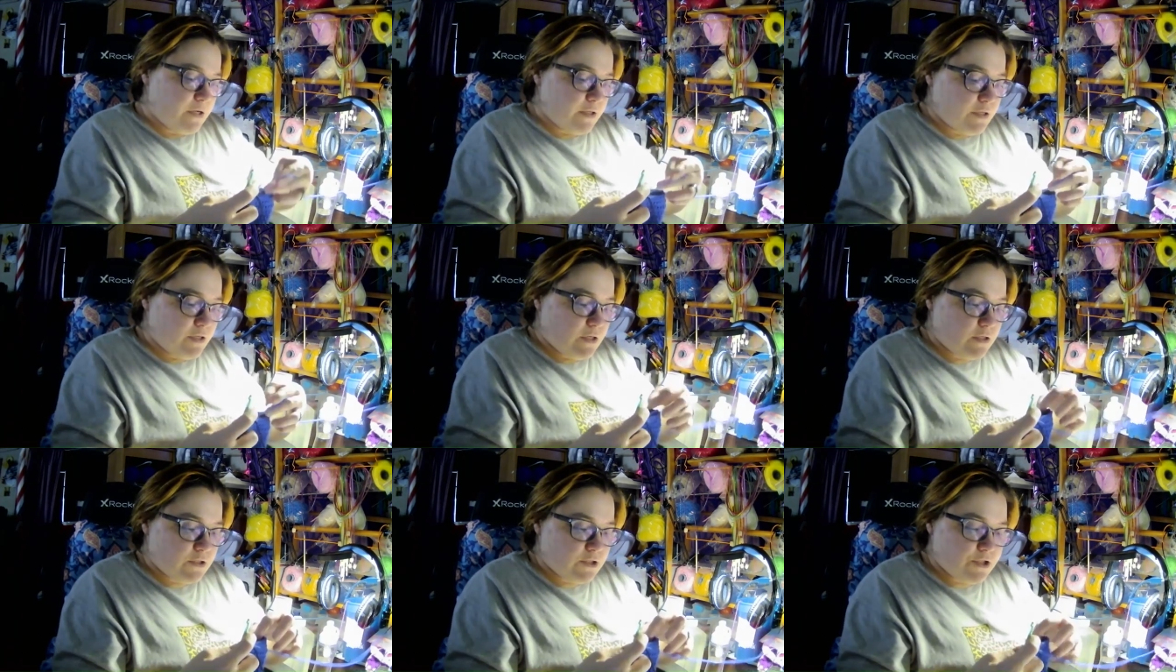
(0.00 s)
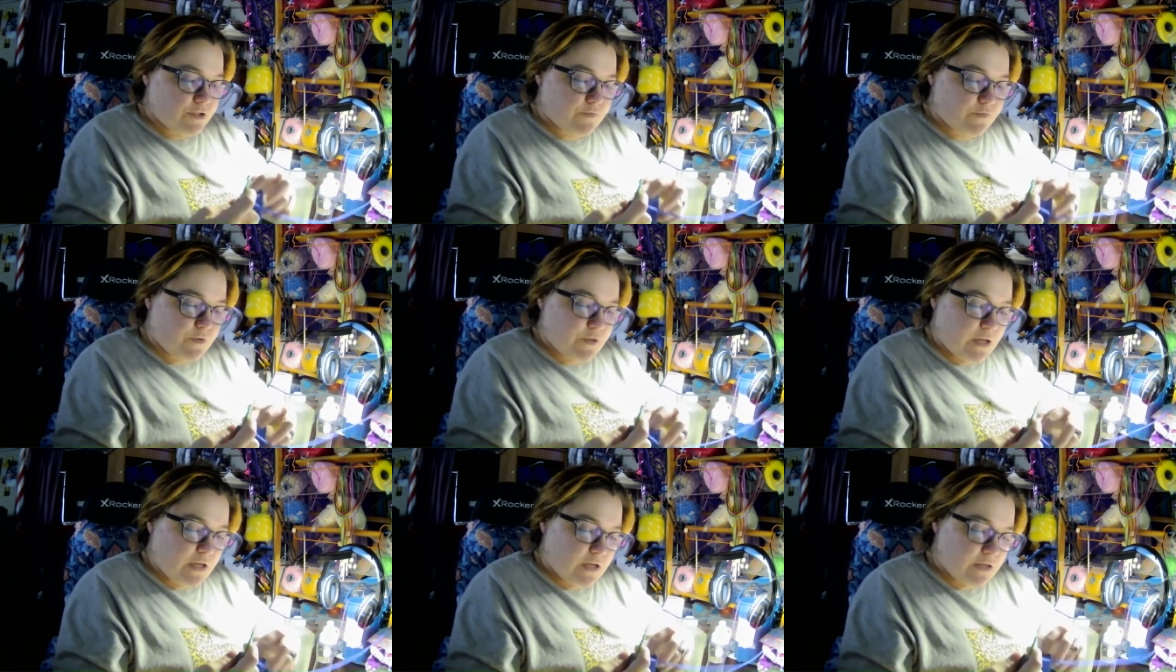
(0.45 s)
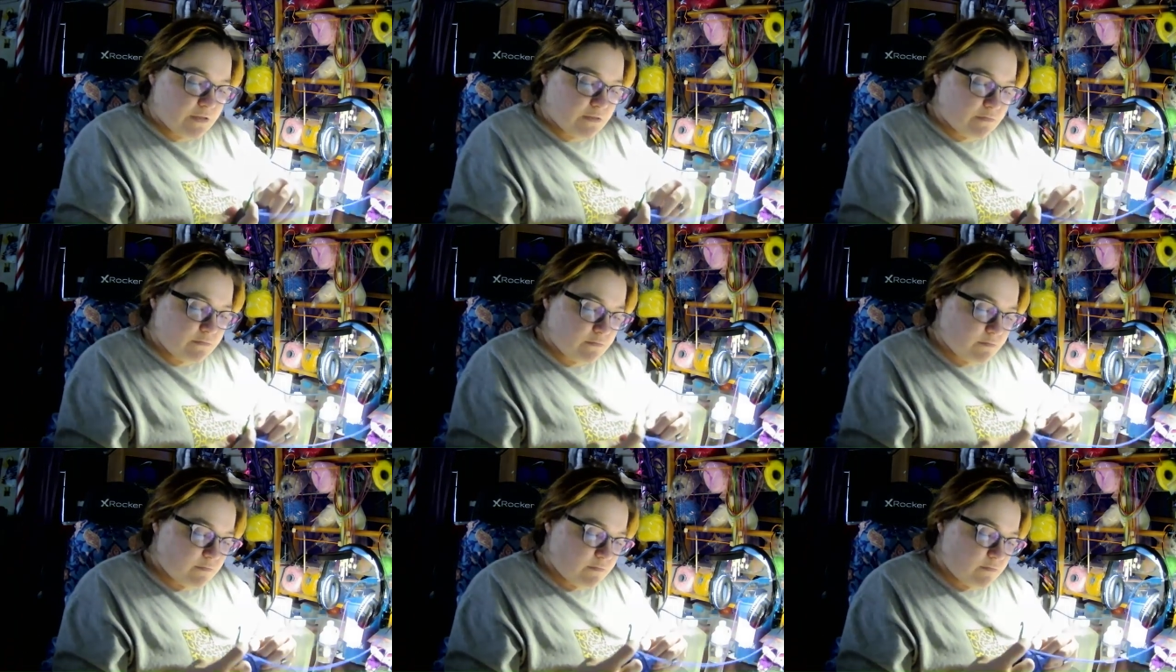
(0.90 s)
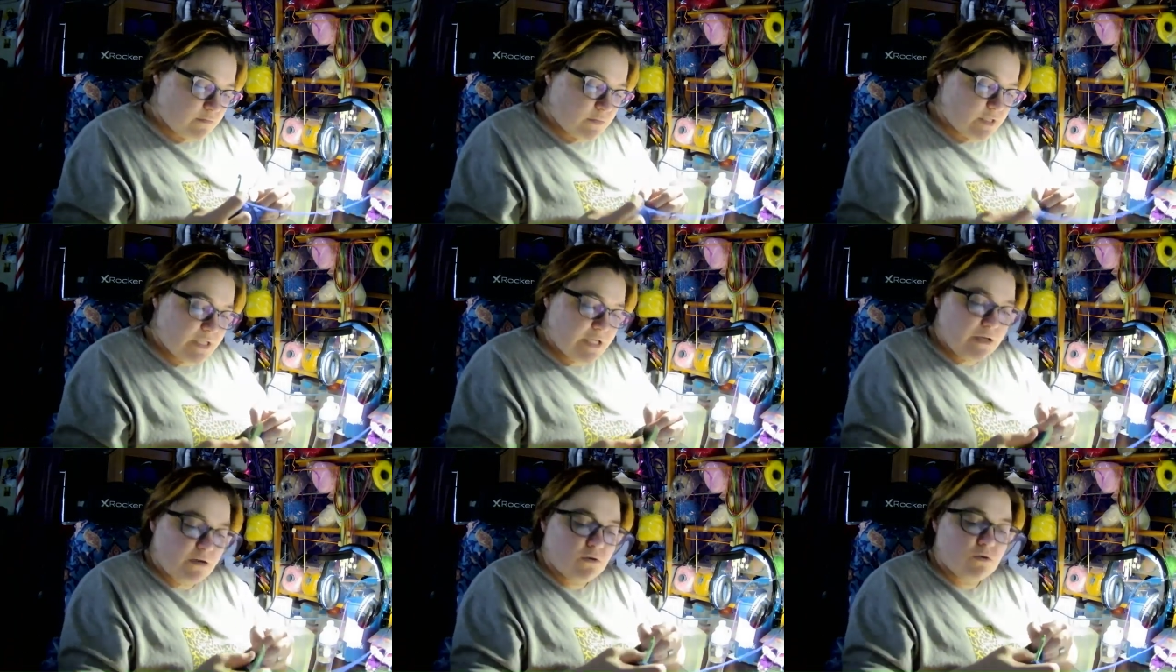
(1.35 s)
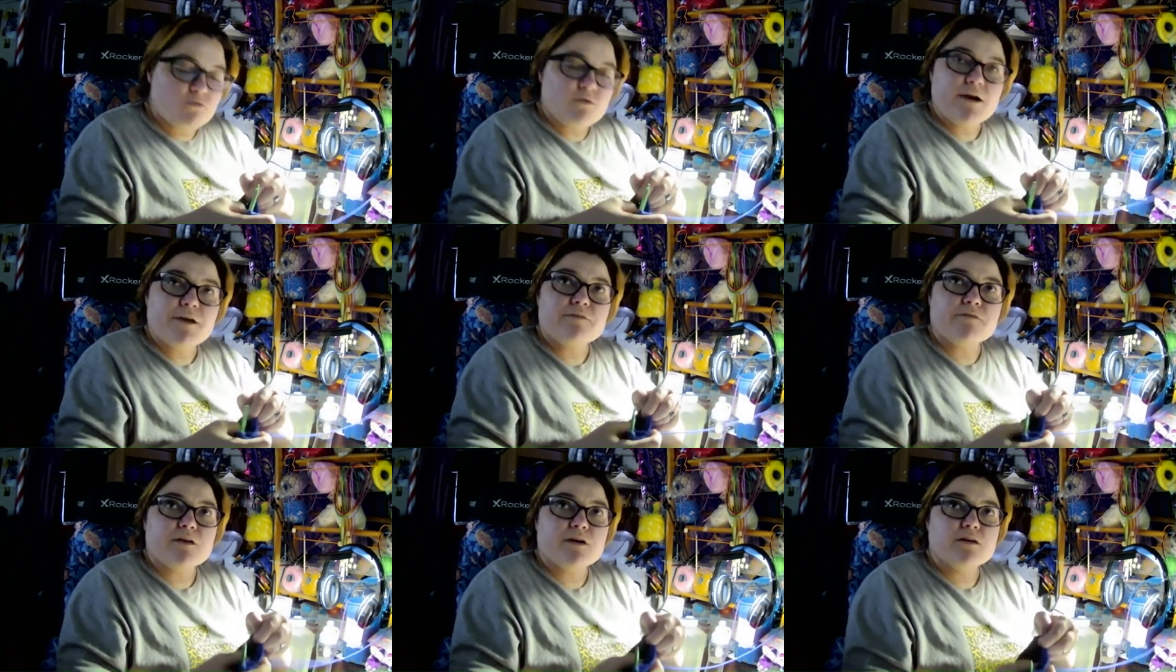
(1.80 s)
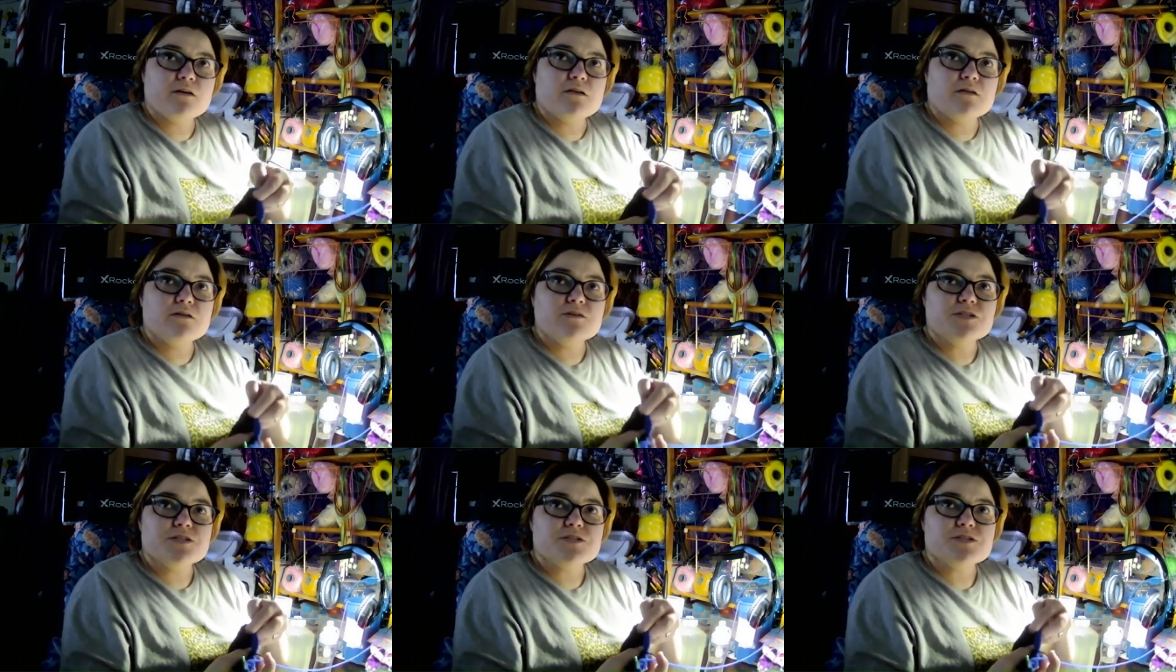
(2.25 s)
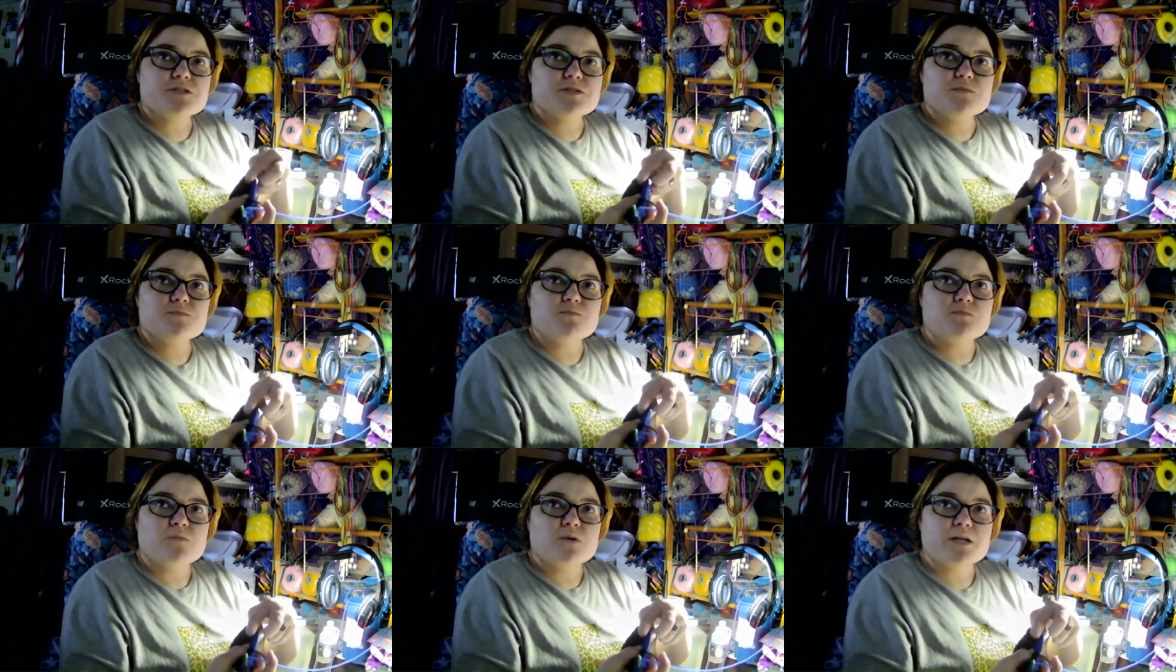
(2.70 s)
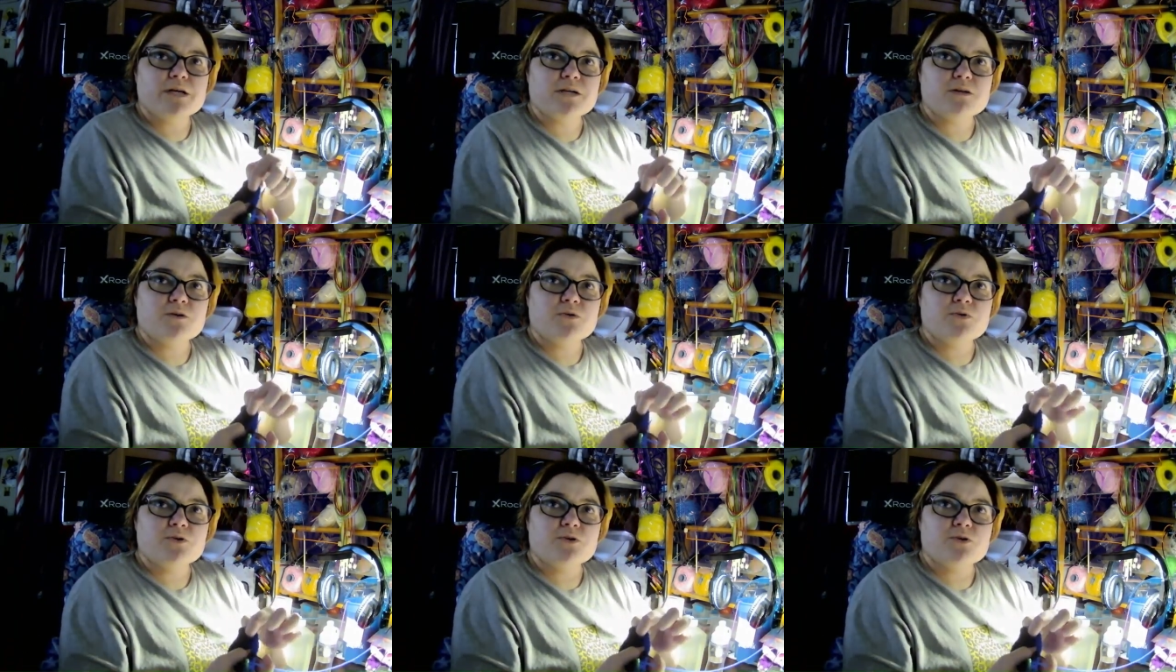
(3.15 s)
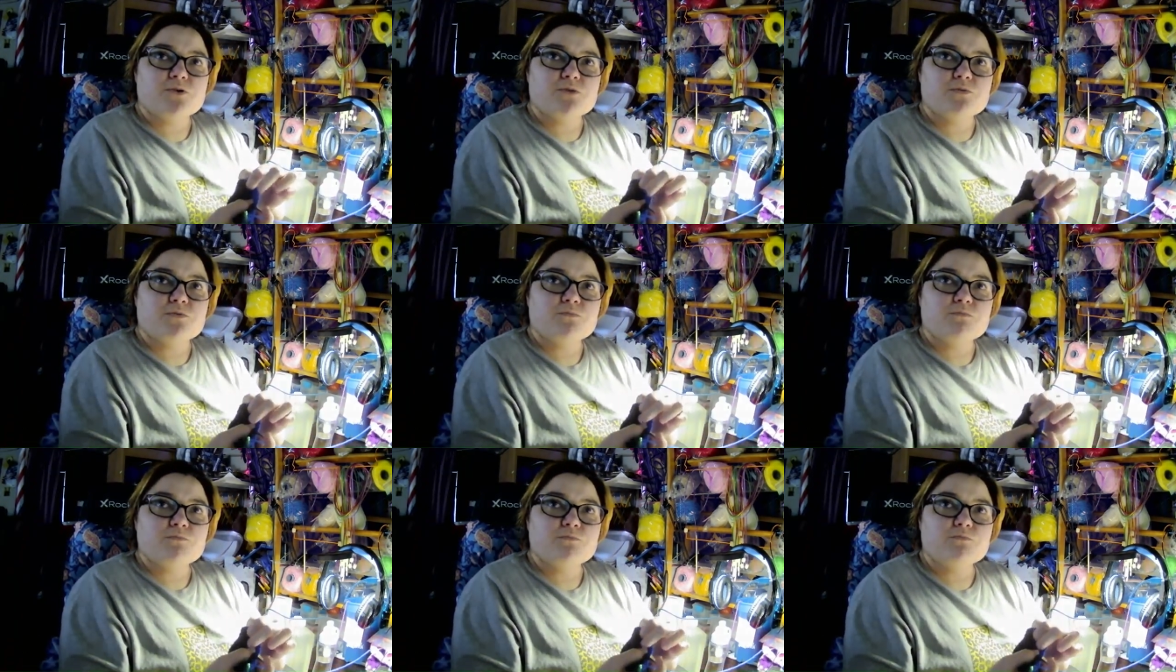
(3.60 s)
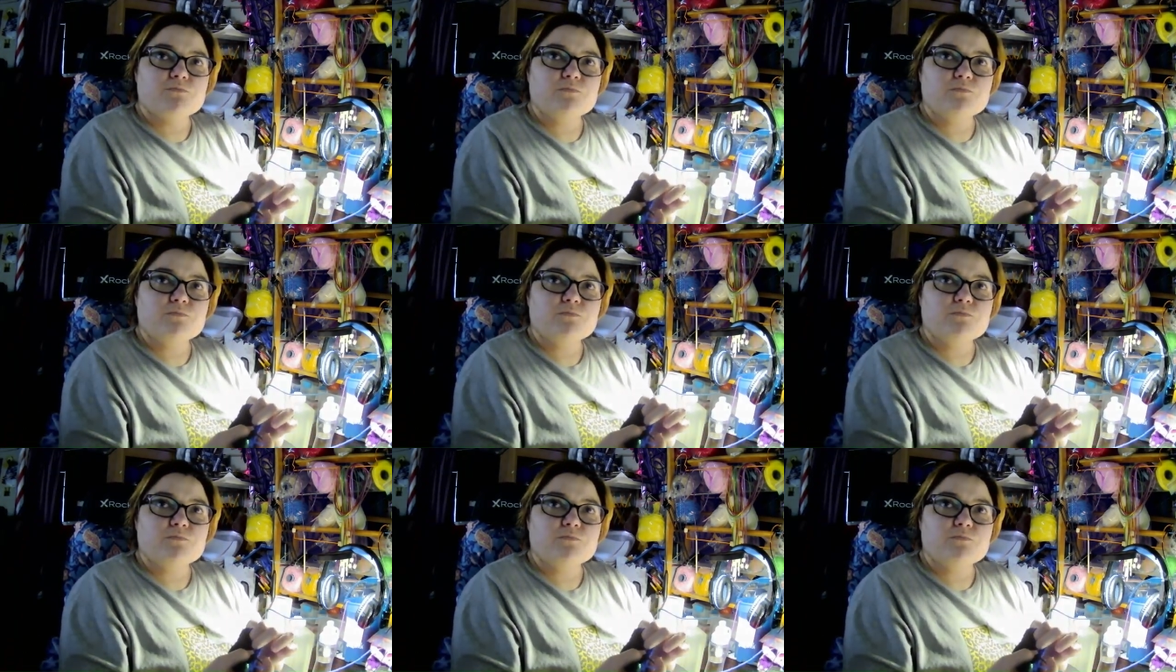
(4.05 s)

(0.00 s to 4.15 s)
And again, just for that tail right there, just when I go to